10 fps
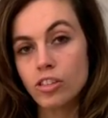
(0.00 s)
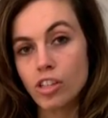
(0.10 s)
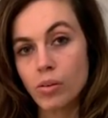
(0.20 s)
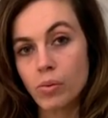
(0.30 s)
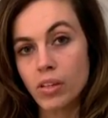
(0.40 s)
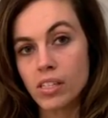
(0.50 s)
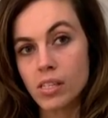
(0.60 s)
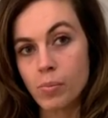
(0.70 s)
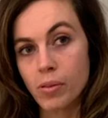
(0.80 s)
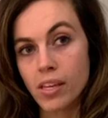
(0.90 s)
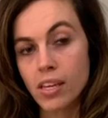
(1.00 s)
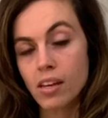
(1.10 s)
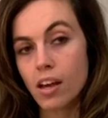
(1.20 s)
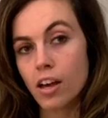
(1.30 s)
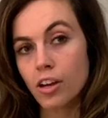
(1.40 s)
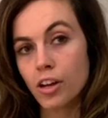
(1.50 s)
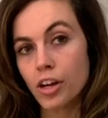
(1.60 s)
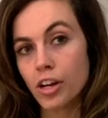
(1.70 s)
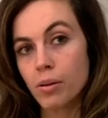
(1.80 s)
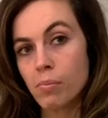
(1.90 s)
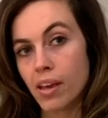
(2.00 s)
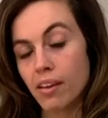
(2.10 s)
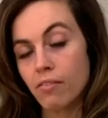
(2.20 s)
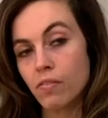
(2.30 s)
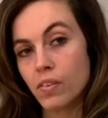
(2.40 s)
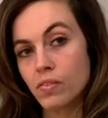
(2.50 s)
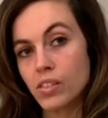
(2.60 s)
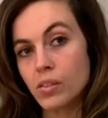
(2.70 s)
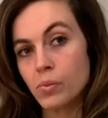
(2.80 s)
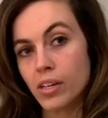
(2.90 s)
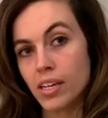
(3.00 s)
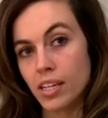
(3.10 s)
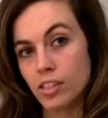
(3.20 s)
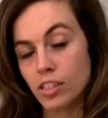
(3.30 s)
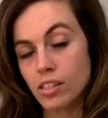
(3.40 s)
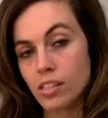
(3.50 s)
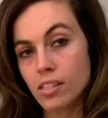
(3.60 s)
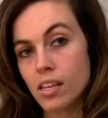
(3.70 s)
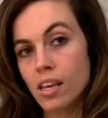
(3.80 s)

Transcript: General Assembly occurred by 51 nations,